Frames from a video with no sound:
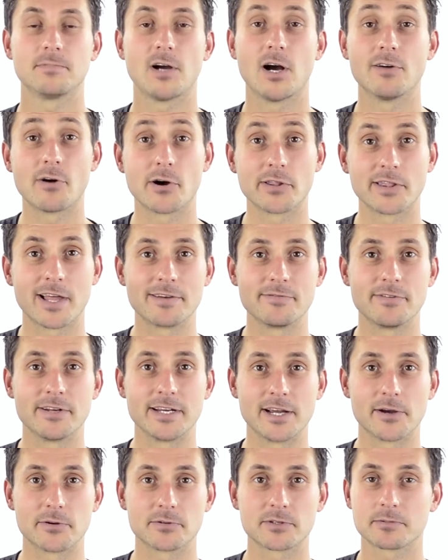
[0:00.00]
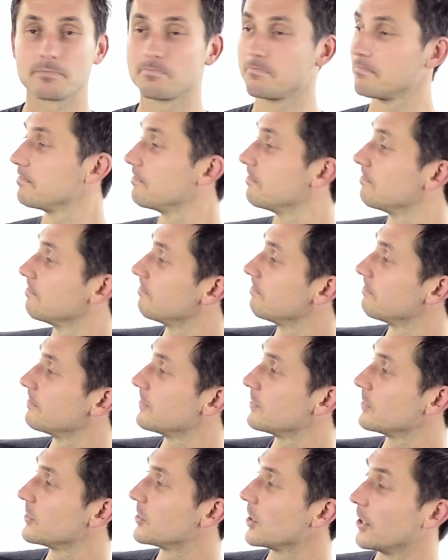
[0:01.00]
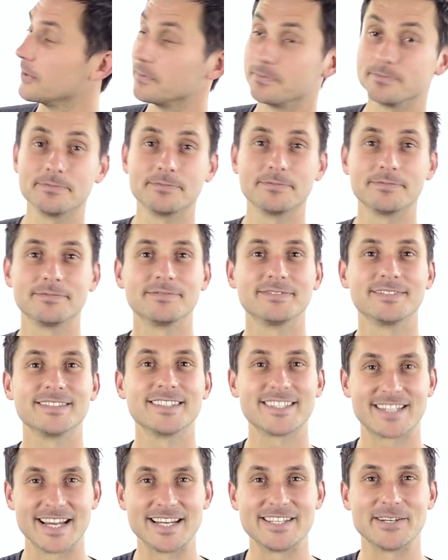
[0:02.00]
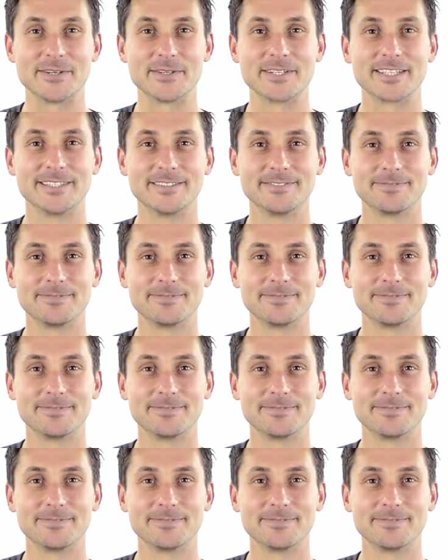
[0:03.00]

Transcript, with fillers: of online videos. So, stay tuned.